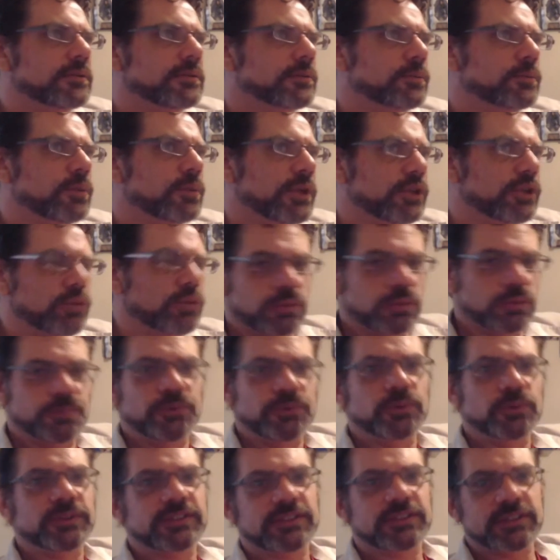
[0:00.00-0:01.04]
what group you
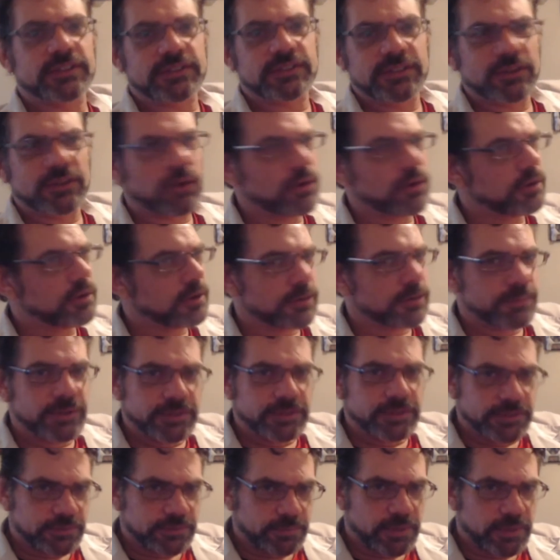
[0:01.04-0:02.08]
exist in. All our
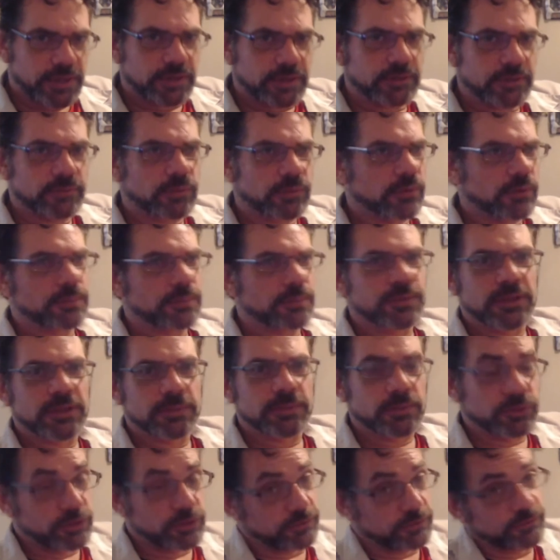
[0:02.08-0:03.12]
opinions matter. We're all
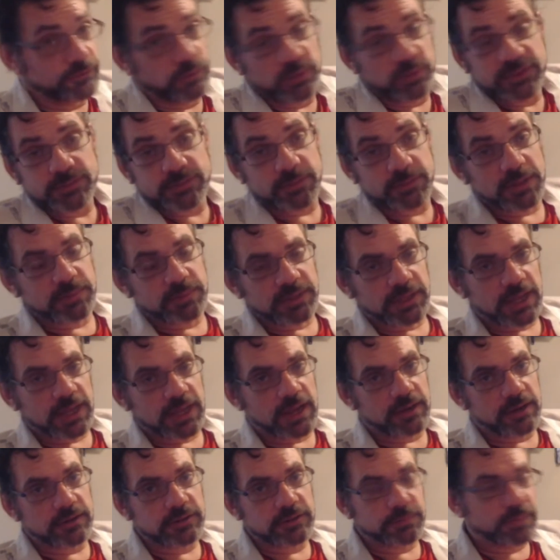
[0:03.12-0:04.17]
people. Your voice may be
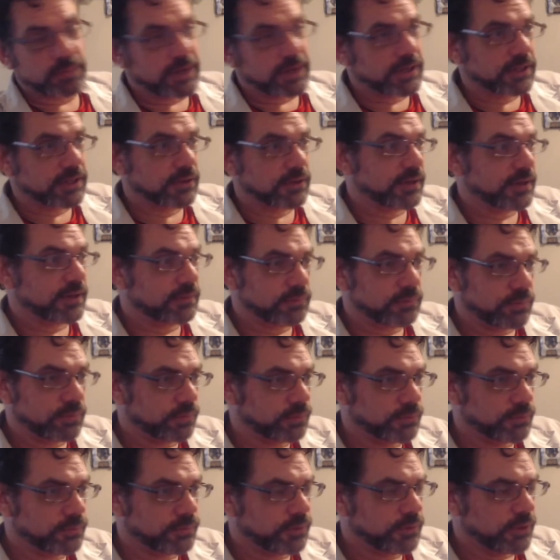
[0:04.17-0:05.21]
louder depending on
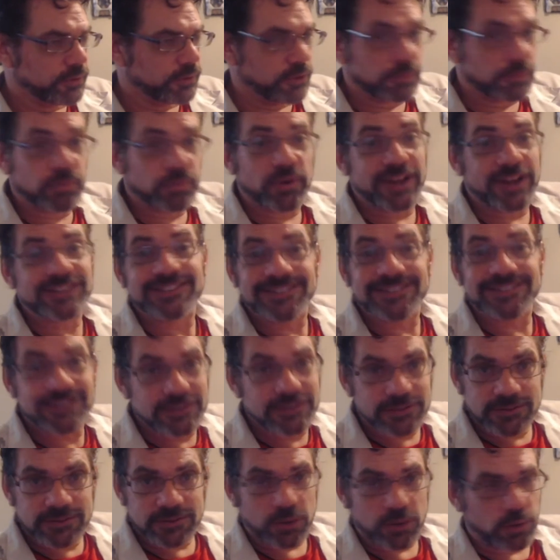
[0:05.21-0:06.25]
your
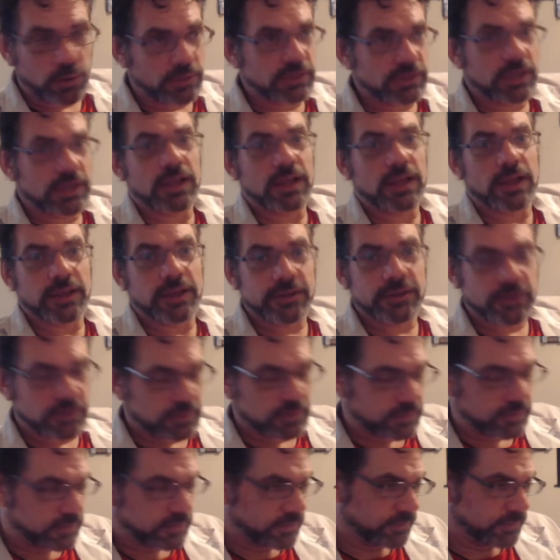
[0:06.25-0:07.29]
presence online
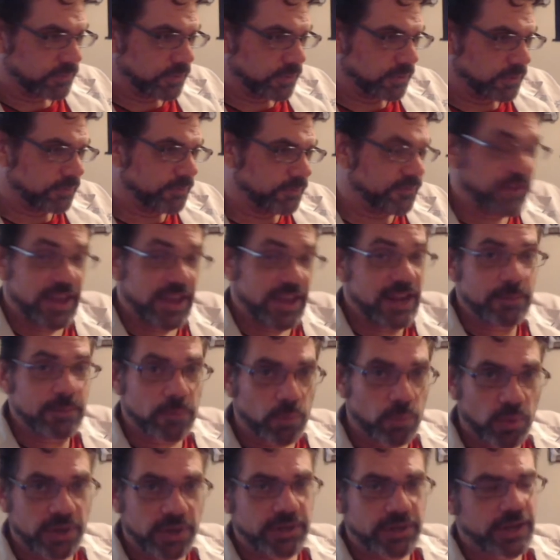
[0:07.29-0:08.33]
or your fame or
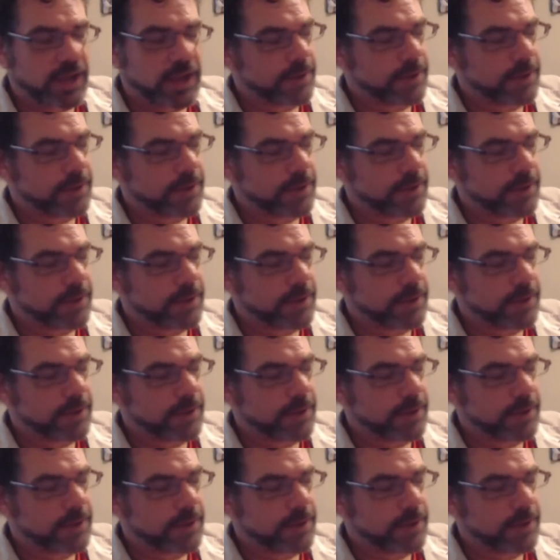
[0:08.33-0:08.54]
whatnot.